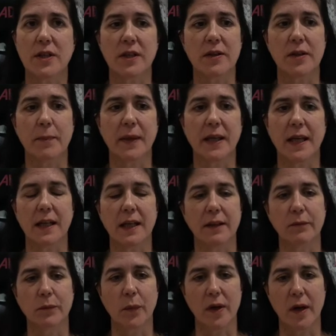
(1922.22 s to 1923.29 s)
at the
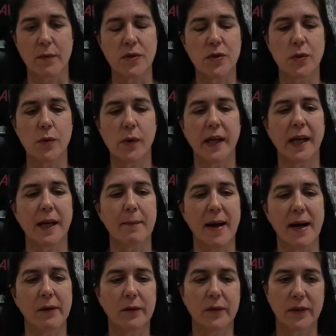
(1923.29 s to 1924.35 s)
beginning when I was talking
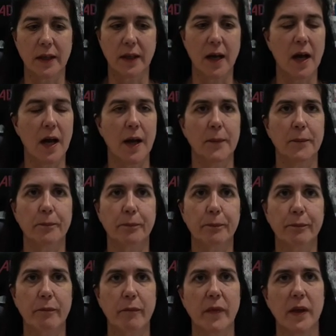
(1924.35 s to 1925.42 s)
about the
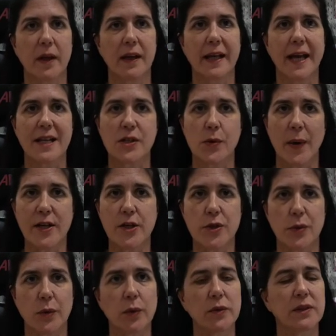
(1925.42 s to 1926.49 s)
Getaway
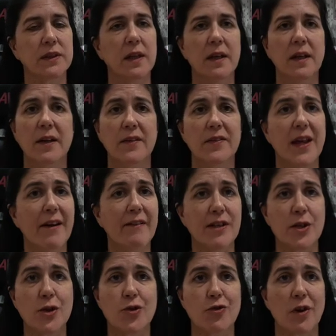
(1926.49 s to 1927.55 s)
shorts. Their
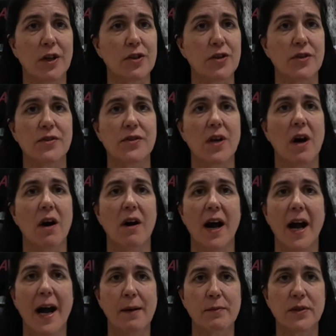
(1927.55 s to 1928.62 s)
instructions are
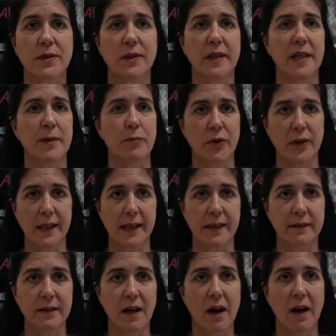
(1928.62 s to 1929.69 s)
absolutely
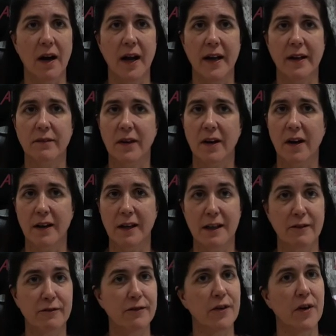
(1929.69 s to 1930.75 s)
brilliant. I
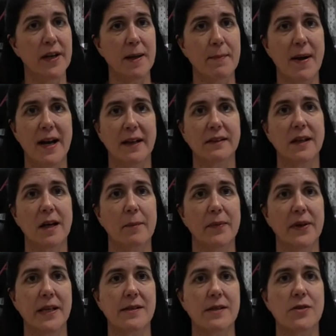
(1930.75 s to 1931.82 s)
love Friday Pattern
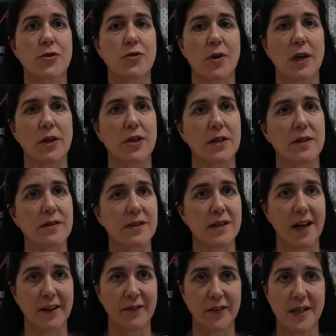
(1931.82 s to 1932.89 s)
Company's instructions,
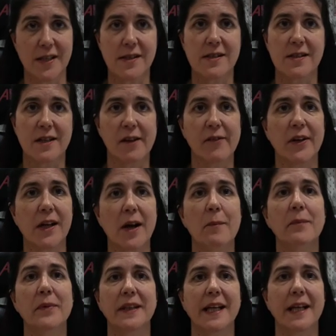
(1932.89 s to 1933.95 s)
and this is another
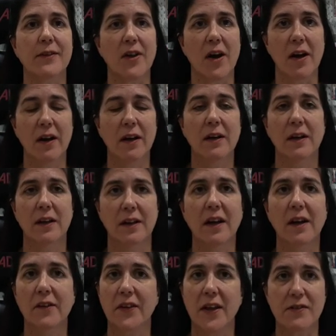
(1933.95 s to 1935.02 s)
company that
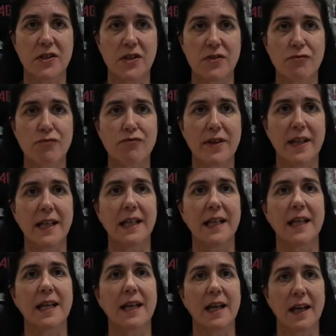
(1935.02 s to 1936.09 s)
they're just
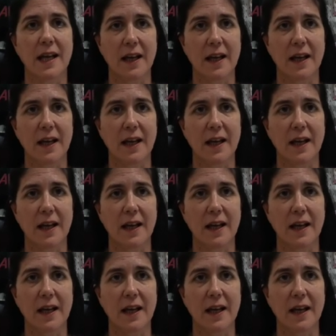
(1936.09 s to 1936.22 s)
really,